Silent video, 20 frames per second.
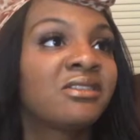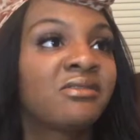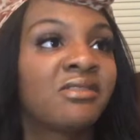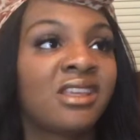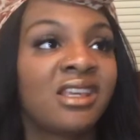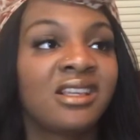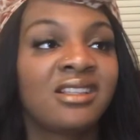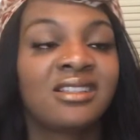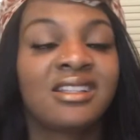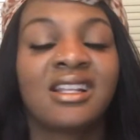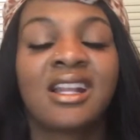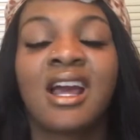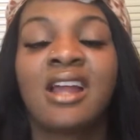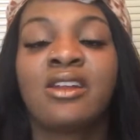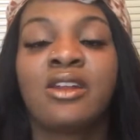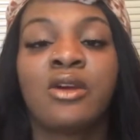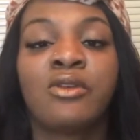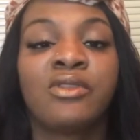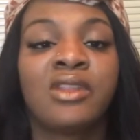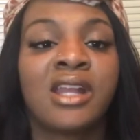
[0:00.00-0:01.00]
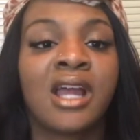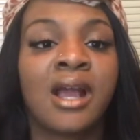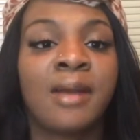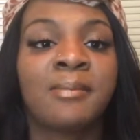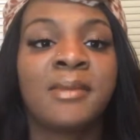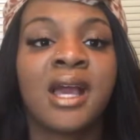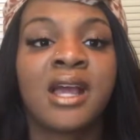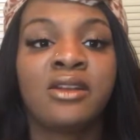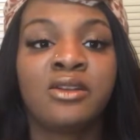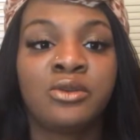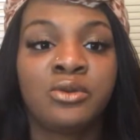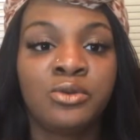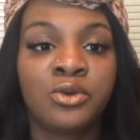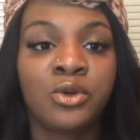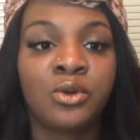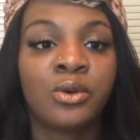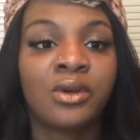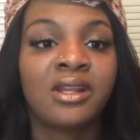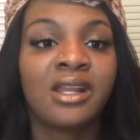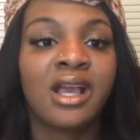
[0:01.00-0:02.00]
of things that I know that I'm not
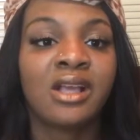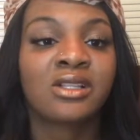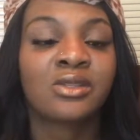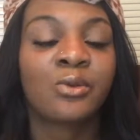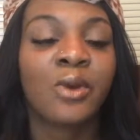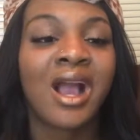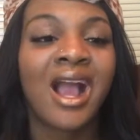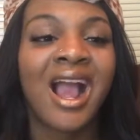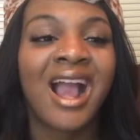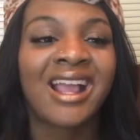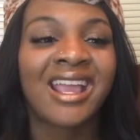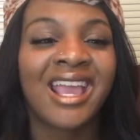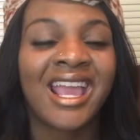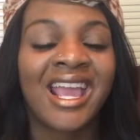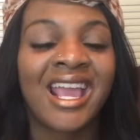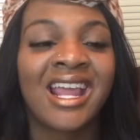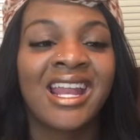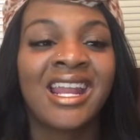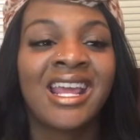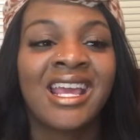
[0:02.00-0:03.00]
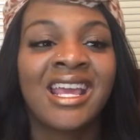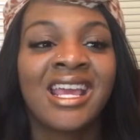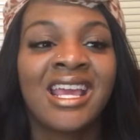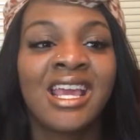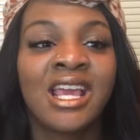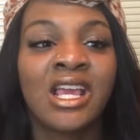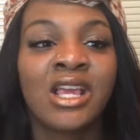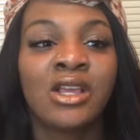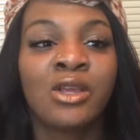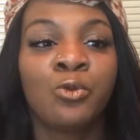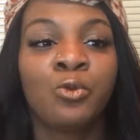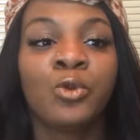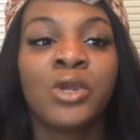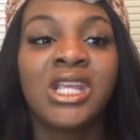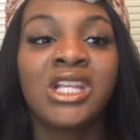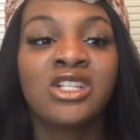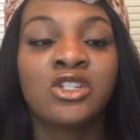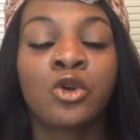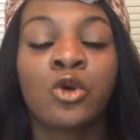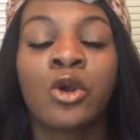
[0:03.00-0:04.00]
doing. That's why I can't
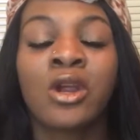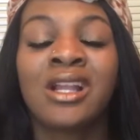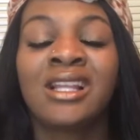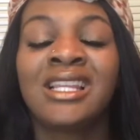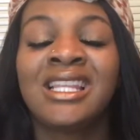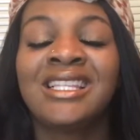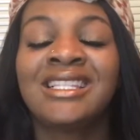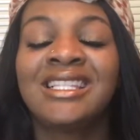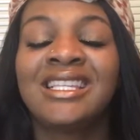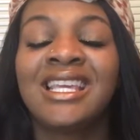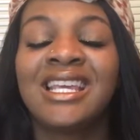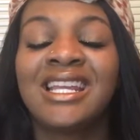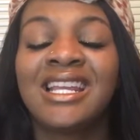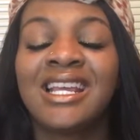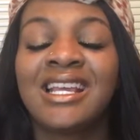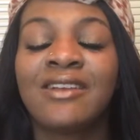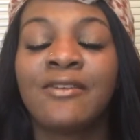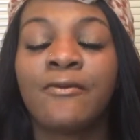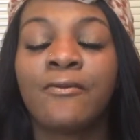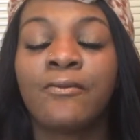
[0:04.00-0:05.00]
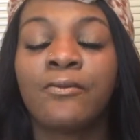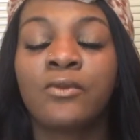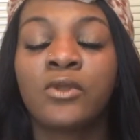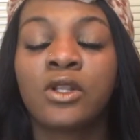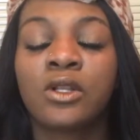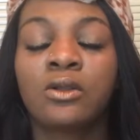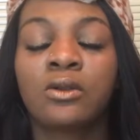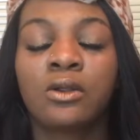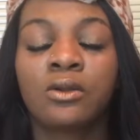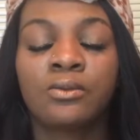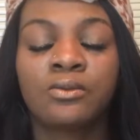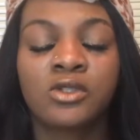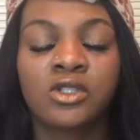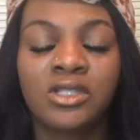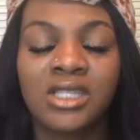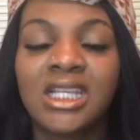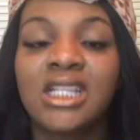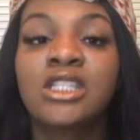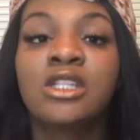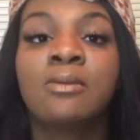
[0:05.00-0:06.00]
reach or at least get
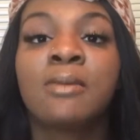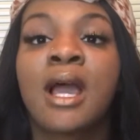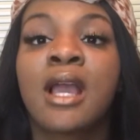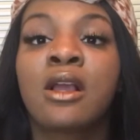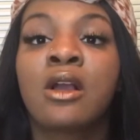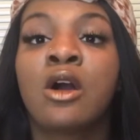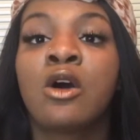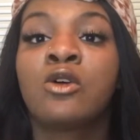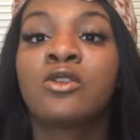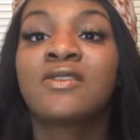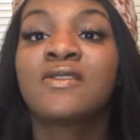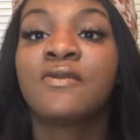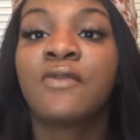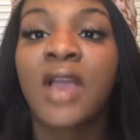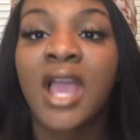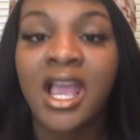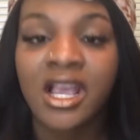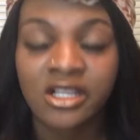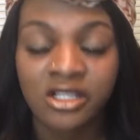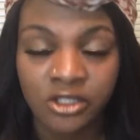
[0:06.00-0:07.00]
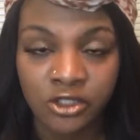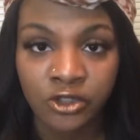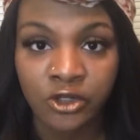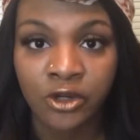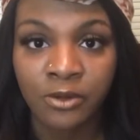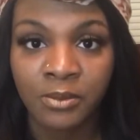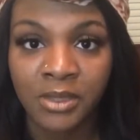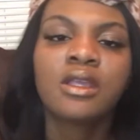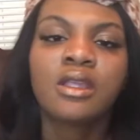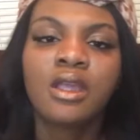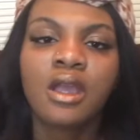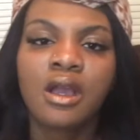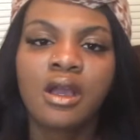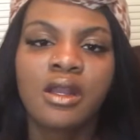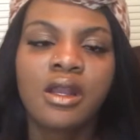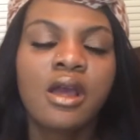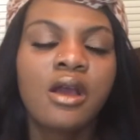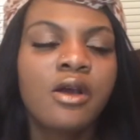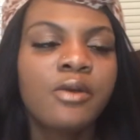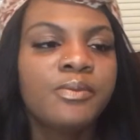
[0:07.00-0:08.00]
to my goals faster. Now,
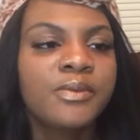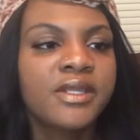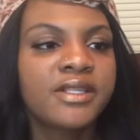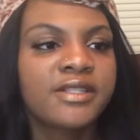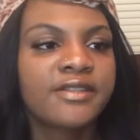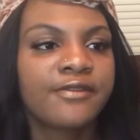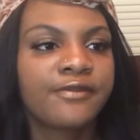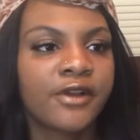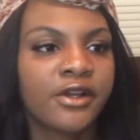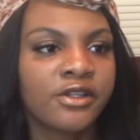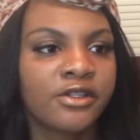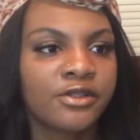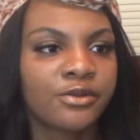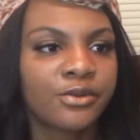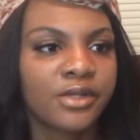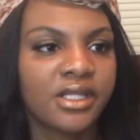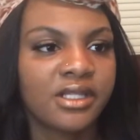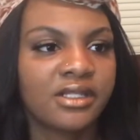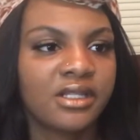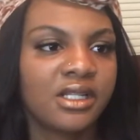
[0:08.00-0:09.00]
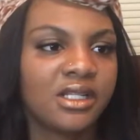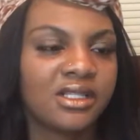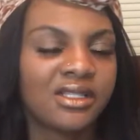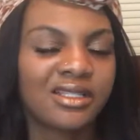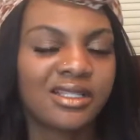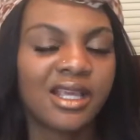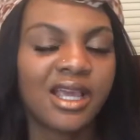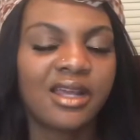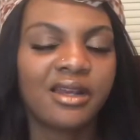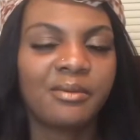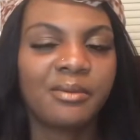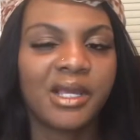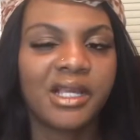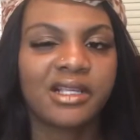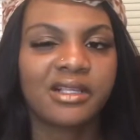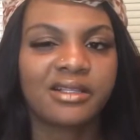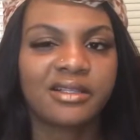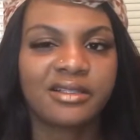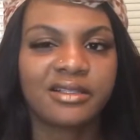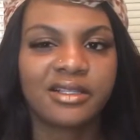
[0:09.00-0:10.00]
and I hope this first reason is kind of
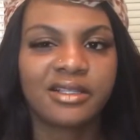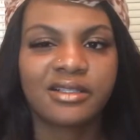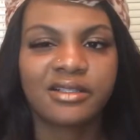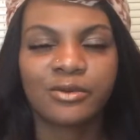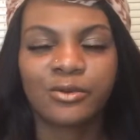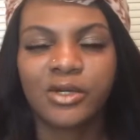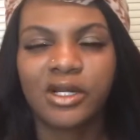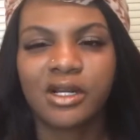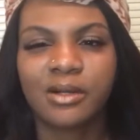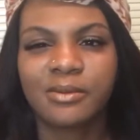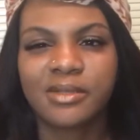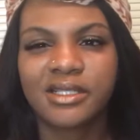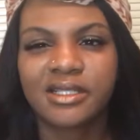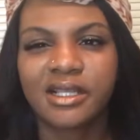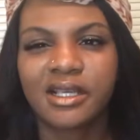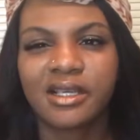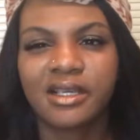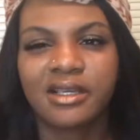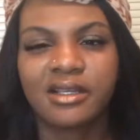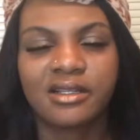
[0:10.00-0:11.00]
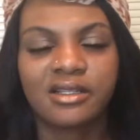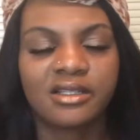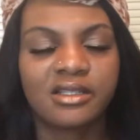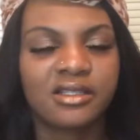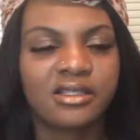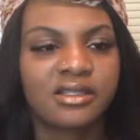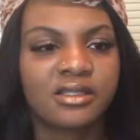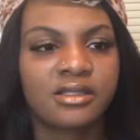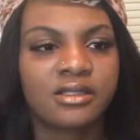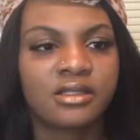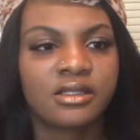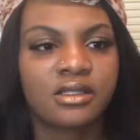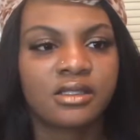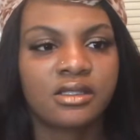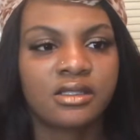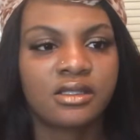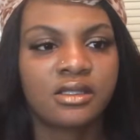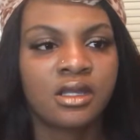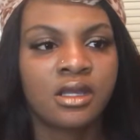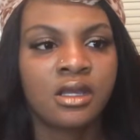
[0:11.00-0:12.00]
making sense of what I'm saying. It's
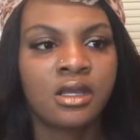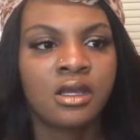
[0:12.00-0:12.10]
just